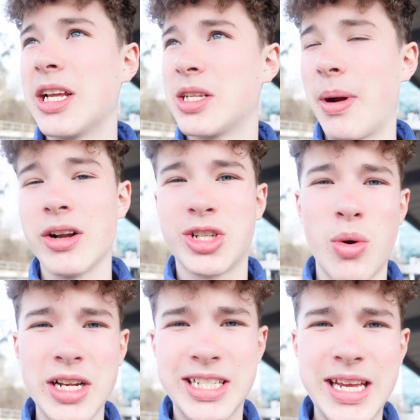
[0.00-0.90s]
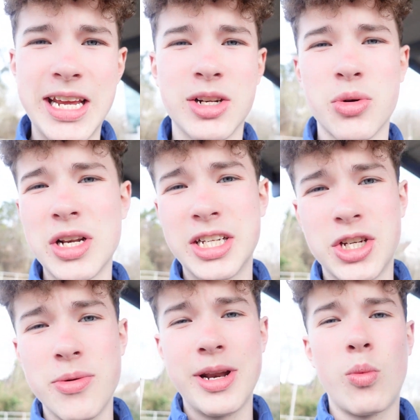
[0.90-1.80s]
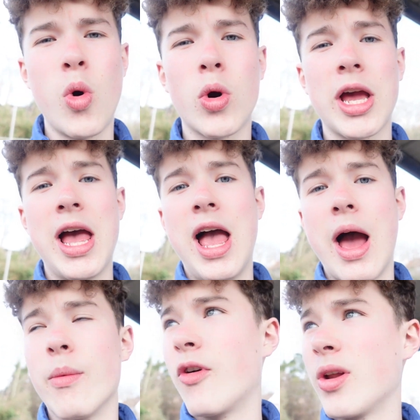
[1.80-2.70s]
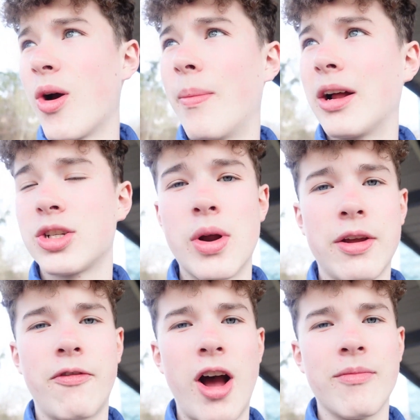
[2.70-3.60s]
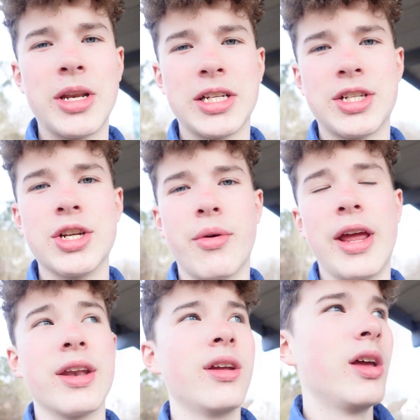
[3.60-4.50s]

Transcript: It's about a 22 minute walk, and we've only got about 25 minutes to do it in.